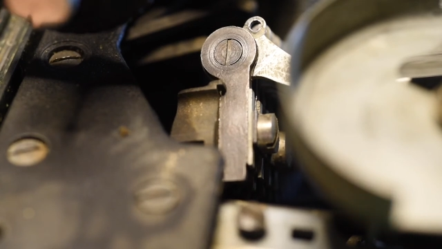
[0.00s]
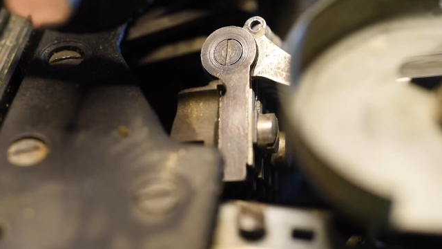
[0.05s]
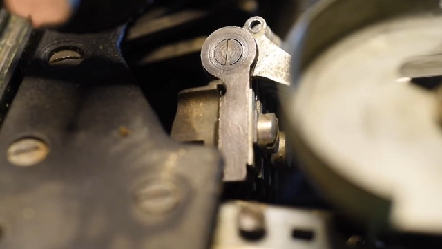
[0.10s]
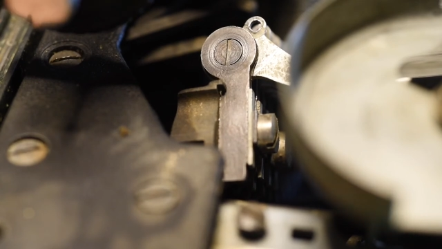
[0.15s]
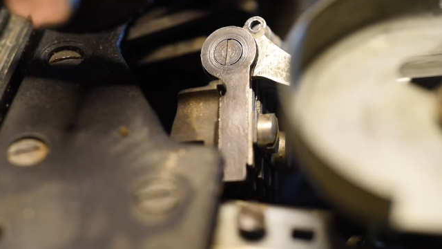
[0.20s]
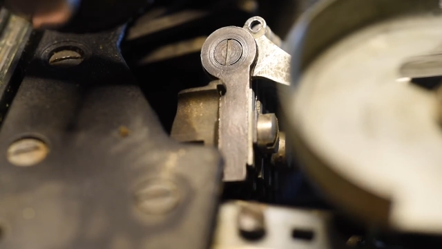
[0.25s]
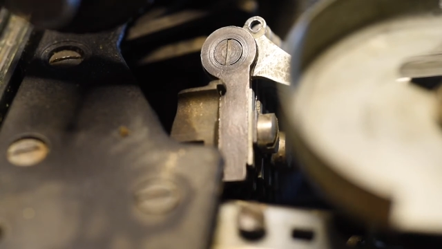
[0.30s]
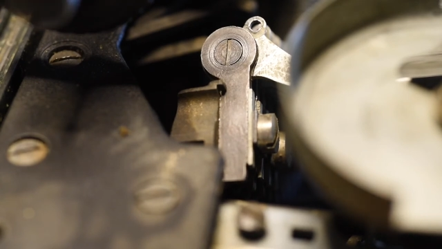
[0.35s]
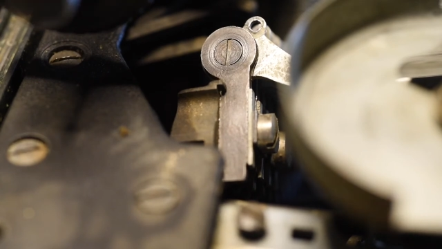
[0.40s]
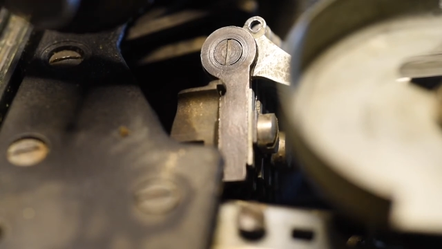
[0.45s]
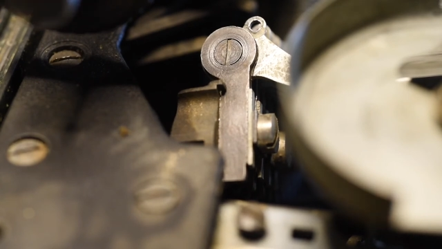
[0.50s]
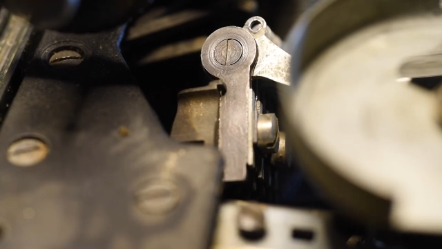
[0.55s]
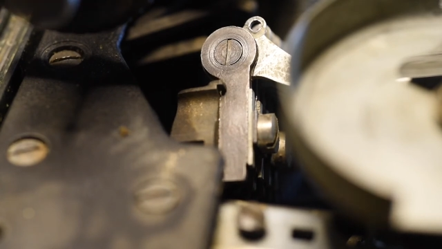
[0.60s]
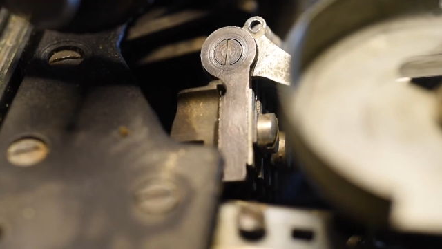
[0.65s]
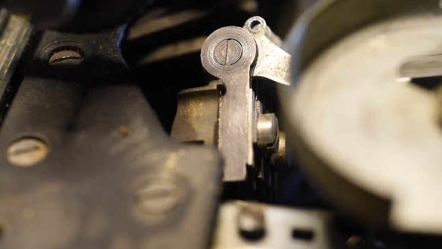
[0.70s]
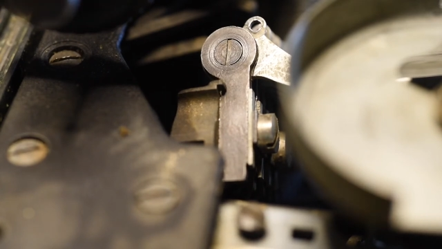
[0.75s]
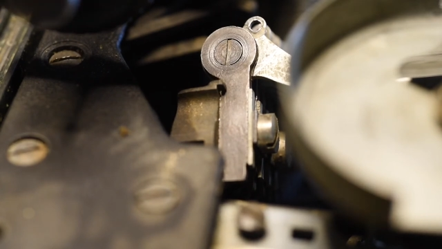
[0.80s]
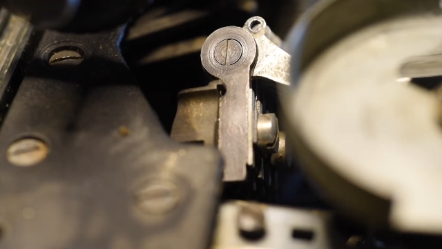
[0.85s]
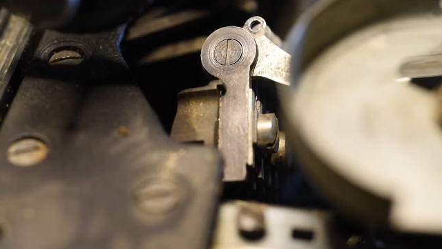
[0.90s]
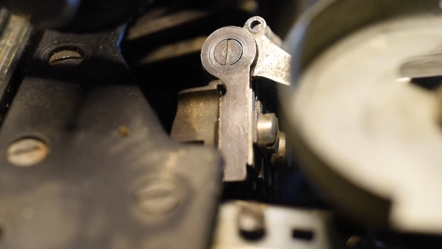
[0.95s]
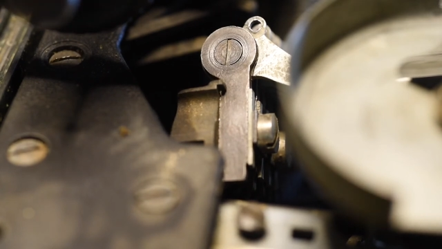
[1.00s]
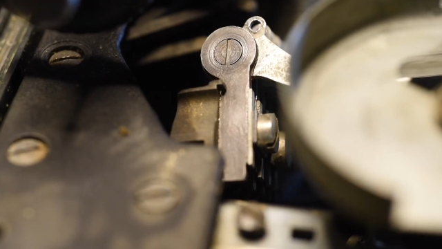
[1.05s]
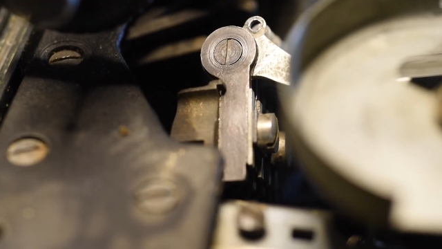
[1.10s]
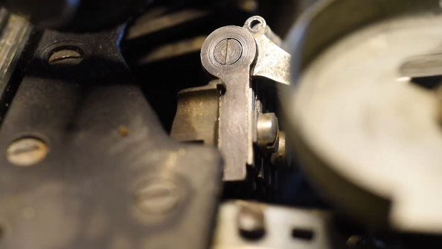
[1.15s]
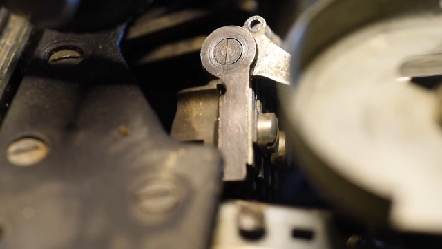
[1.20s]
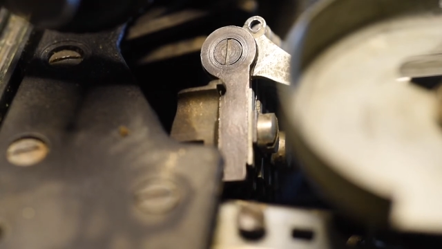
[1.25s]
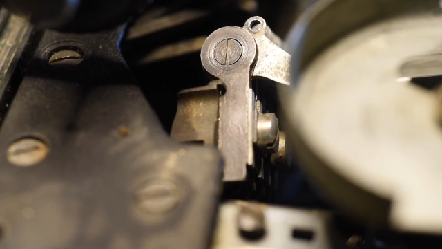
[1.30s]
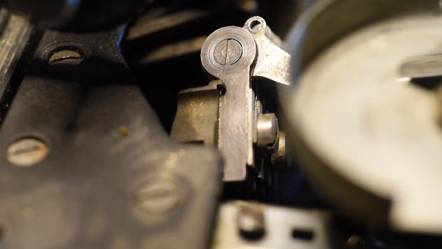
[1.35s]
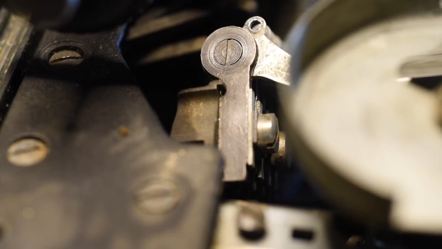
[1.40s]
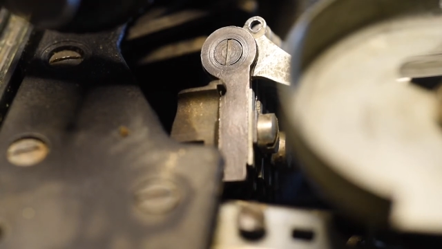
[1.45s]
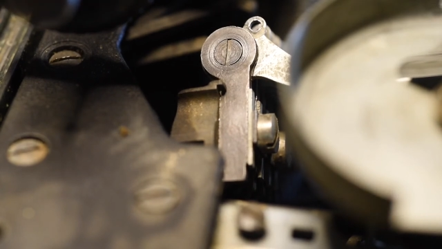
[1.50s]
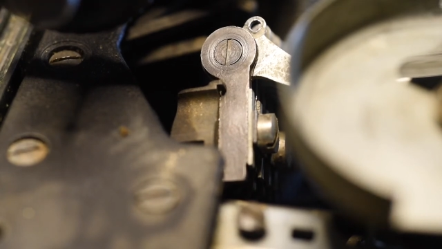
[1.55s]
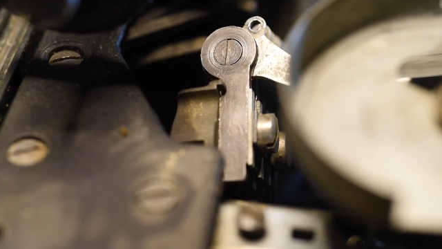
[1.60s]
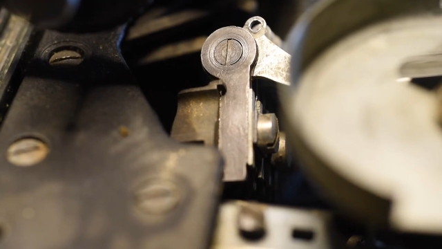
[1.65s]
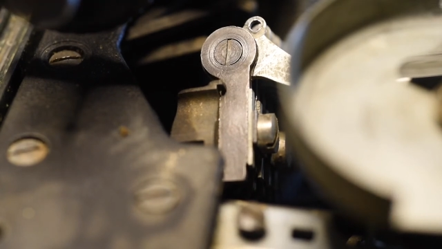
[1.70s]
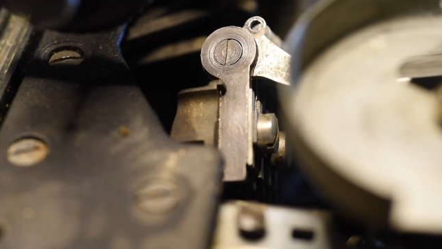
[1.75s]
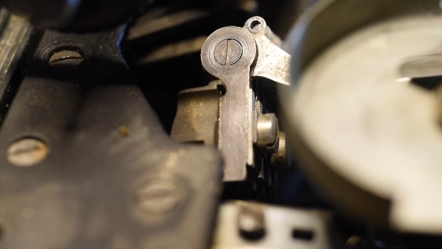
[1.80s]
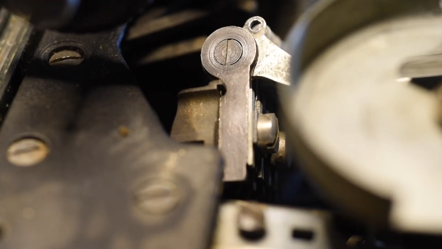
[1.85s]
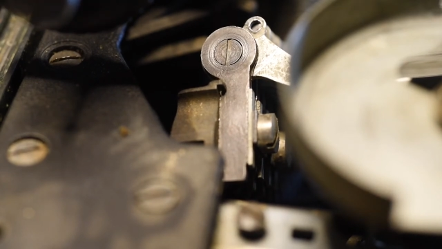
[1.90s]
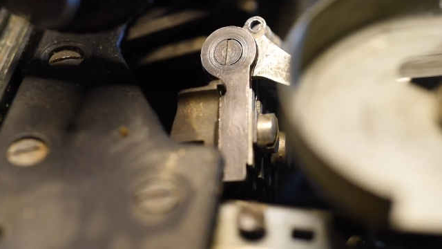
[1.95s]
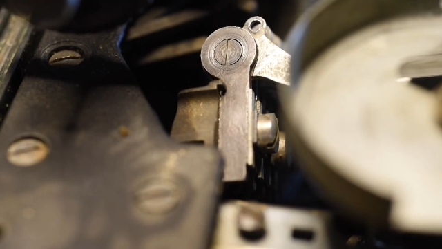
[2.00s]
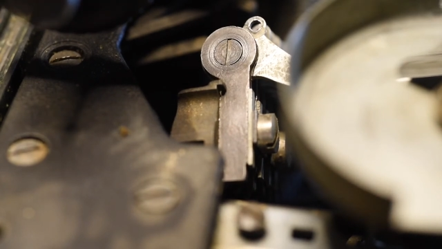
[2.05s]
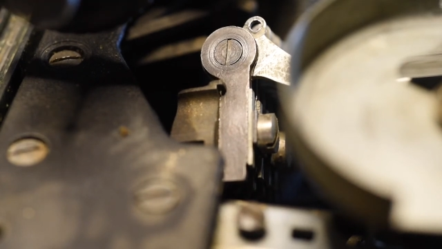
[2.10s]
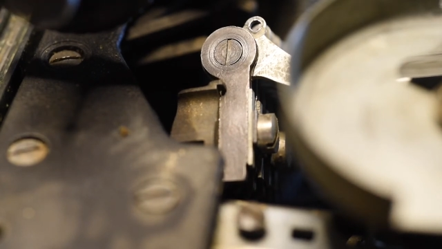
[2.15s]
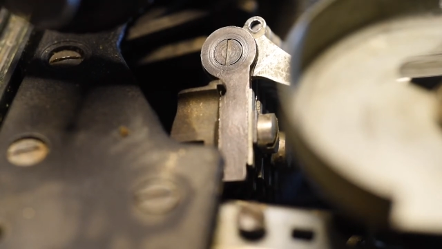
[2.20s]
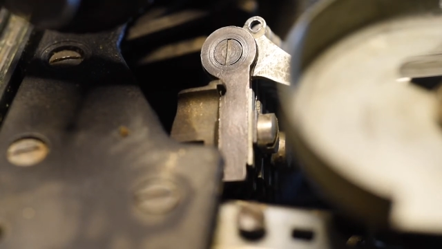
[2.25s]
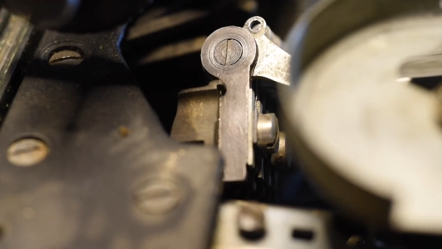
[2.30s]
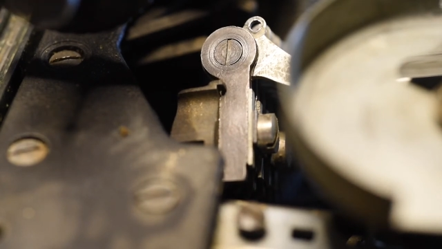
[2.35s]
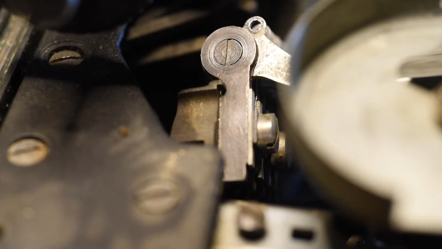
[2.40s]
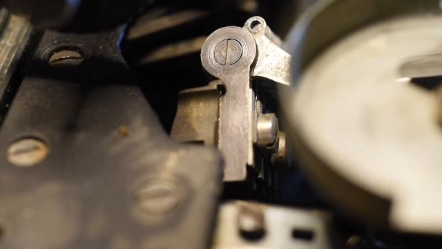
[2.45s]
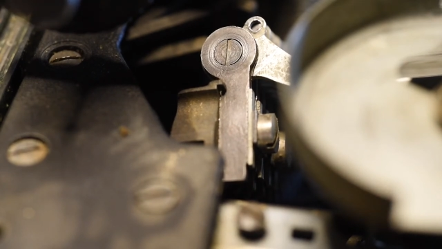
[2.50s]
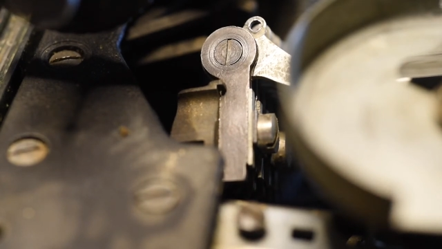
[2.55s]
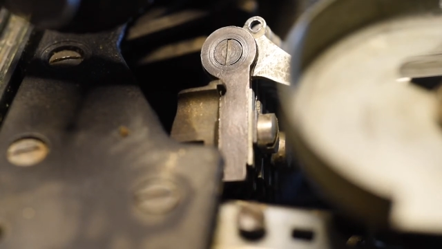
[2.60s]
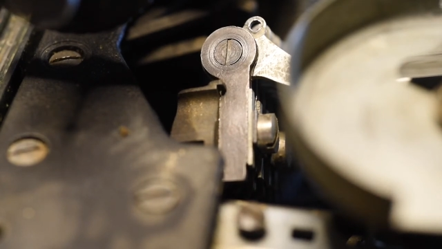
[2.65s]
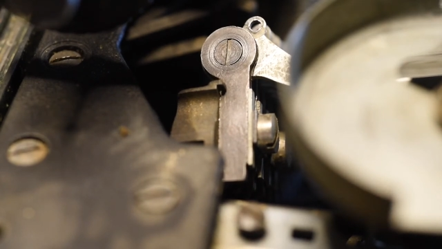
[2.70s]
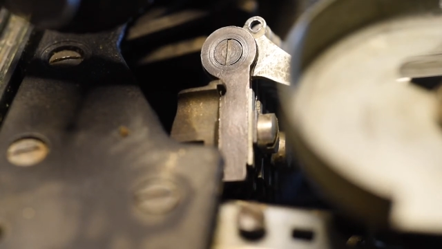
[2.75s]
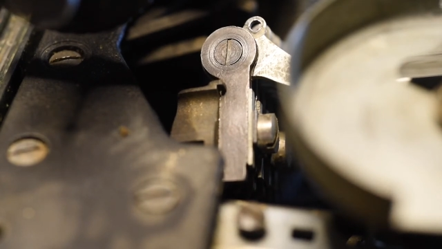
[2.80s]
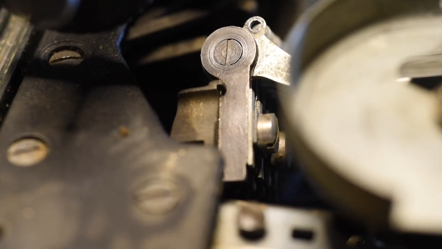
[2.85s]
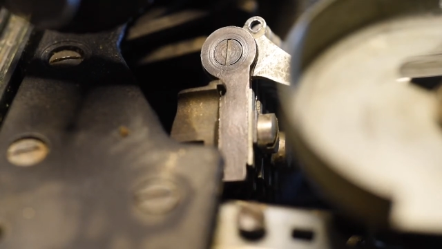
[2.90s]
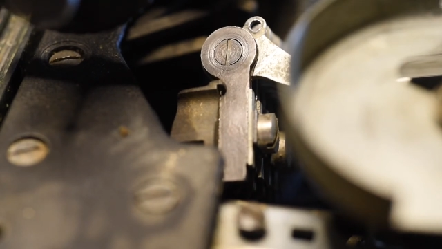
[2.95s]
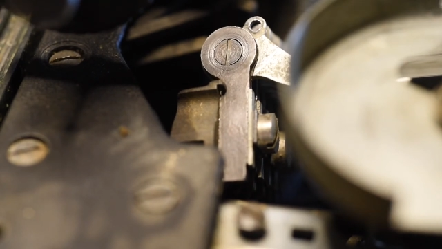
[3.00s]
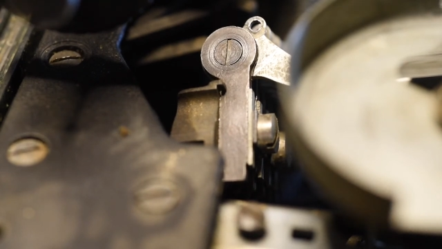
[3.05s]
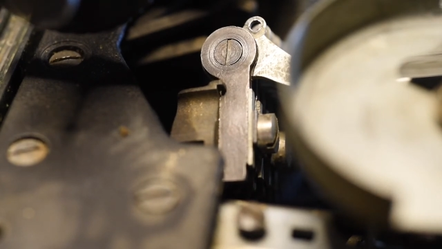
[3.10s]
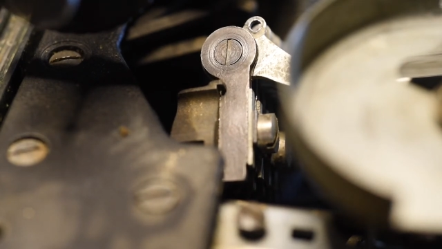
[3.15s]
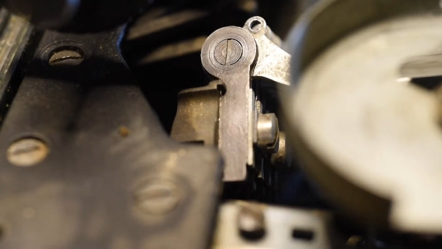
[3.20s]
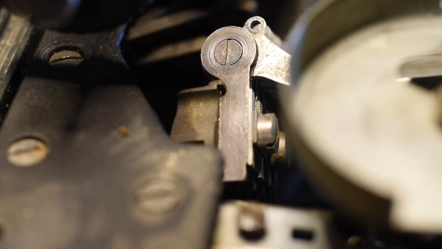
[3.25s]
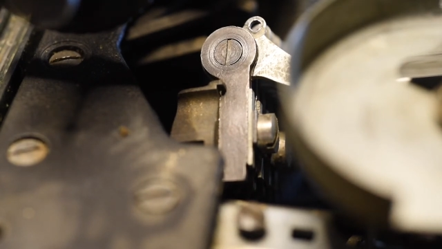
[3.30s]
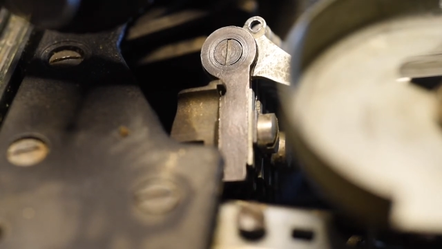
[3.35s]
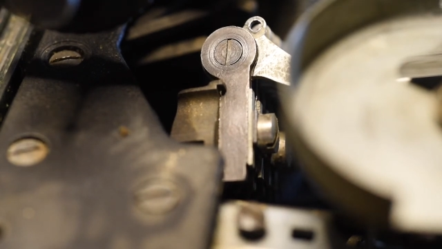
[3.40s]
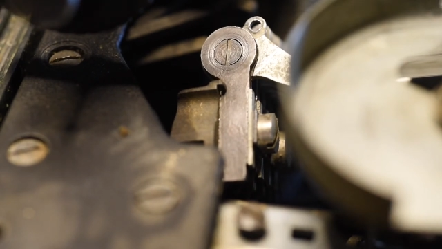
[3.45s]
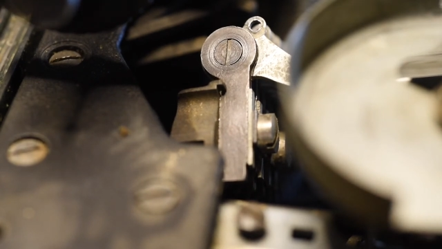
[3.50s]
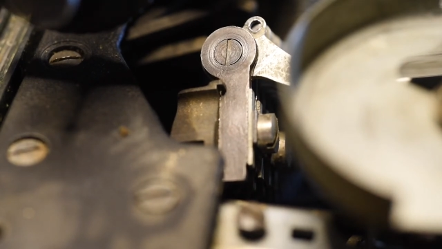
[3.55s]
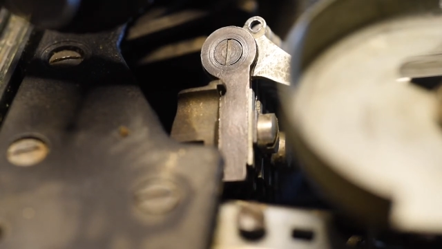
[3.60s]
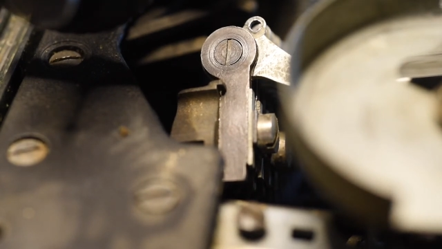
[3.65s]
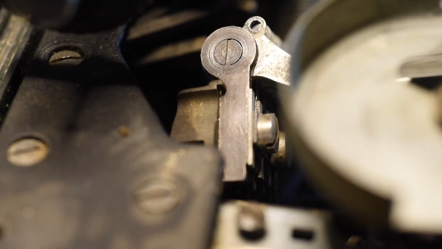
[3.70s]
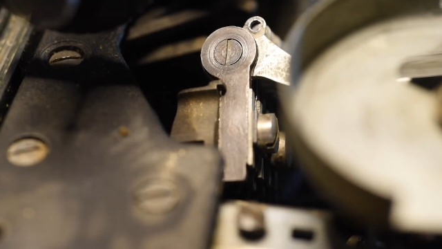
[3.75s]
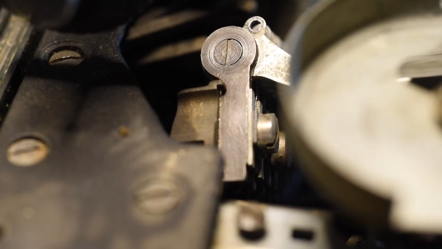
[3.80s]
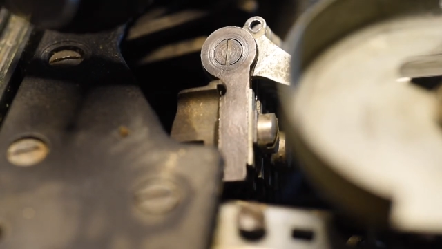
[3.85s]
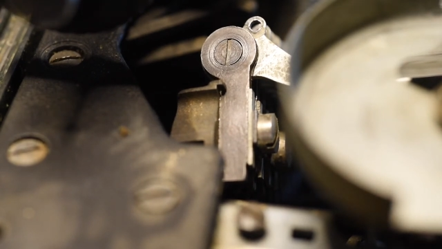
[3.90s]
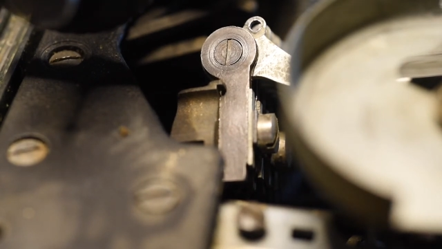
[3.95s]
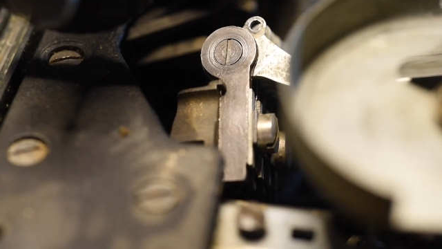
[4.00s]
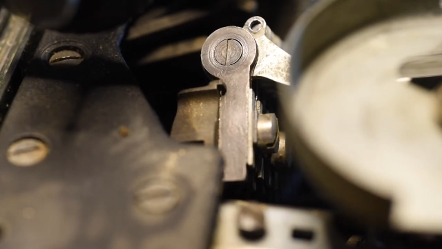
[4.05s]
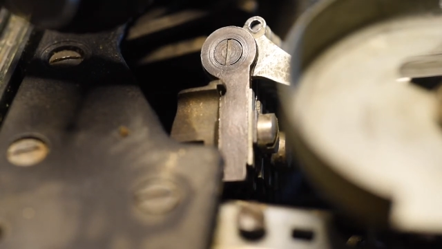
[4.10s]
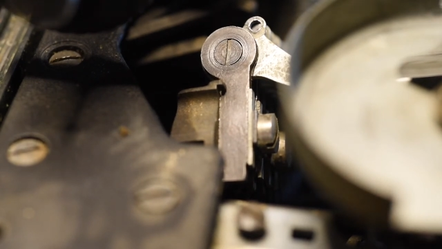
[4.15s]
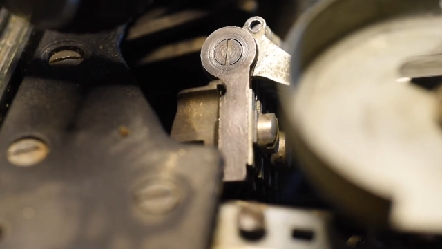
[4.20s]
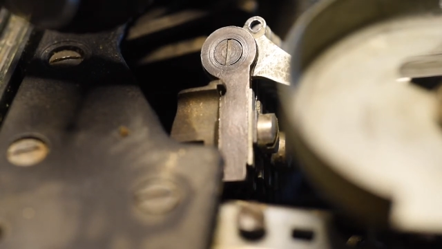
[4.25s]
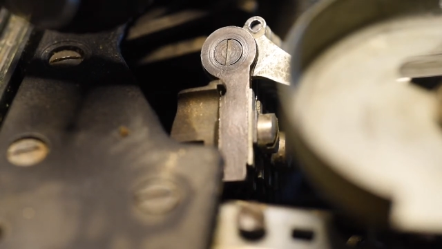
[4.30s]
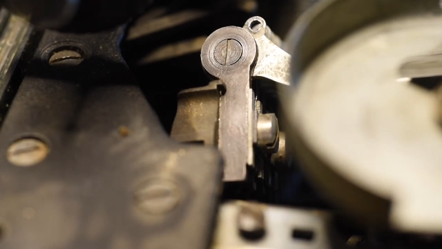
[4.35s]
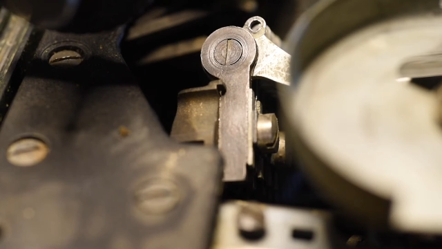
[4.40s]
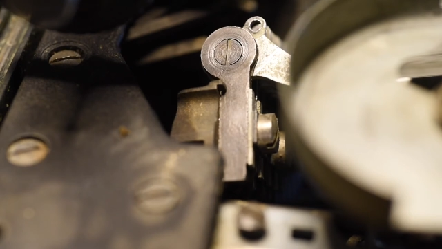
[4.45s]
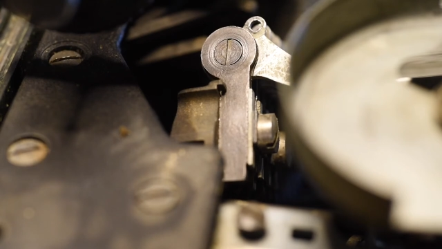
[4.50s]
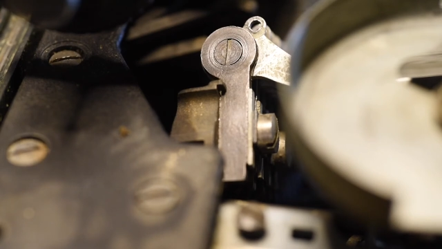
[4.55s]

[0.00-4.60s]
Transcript: (no speaker visible)